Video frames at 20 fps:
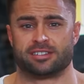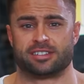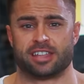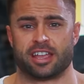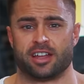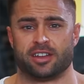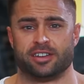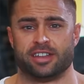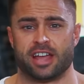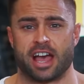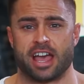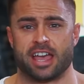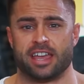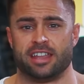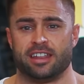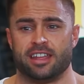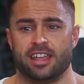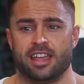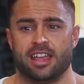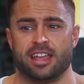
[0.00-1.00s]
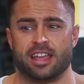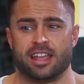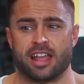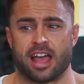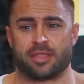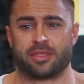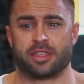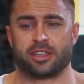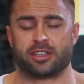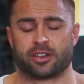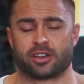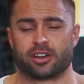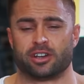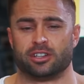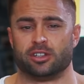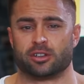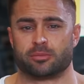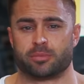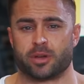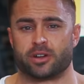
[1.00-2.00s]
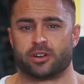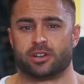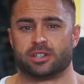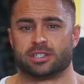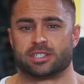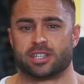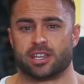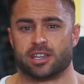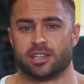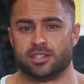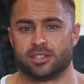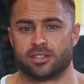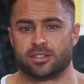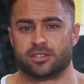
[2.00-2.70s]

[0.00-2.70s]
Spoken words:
to stay on diet, I think you're gonna look better on stage.